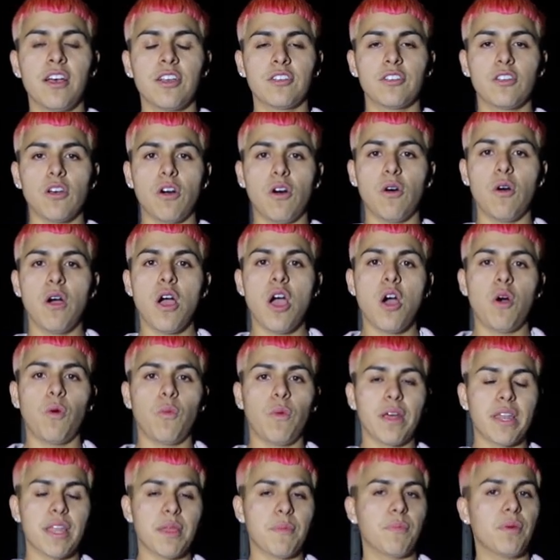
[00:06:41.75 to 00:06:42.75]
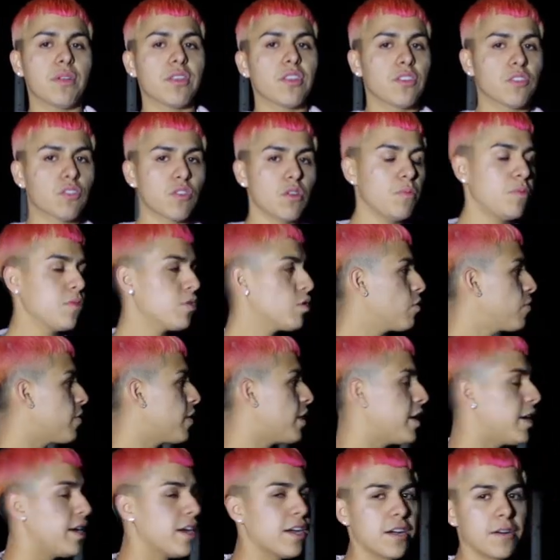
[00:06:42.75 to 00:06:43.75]
So when he put the school bus
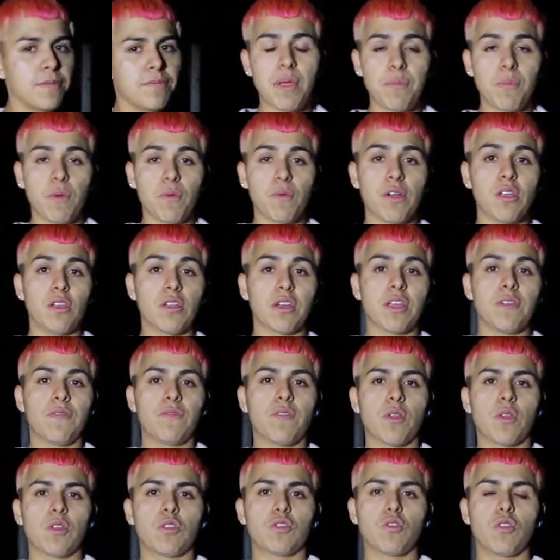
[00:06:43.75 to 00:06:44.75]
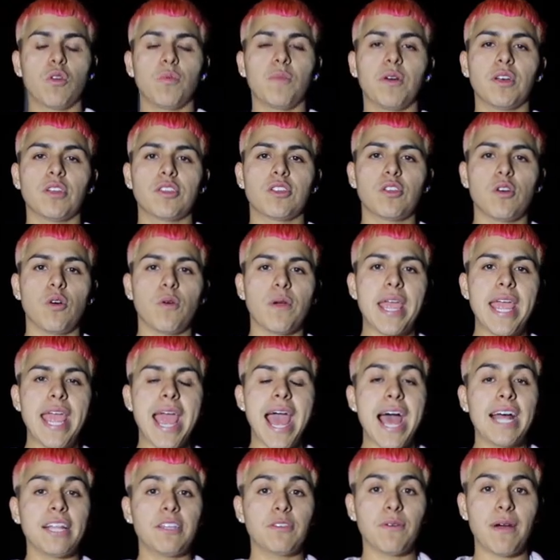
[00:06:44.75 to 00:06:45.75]
over here, people were looking for the school bus, so he
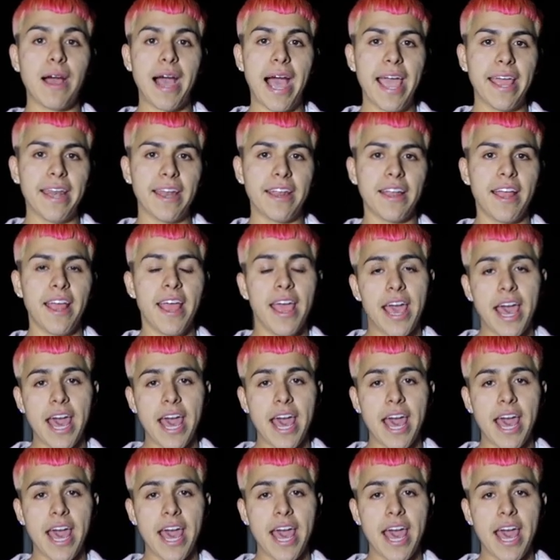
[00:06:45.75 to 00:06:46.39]
had to hide it.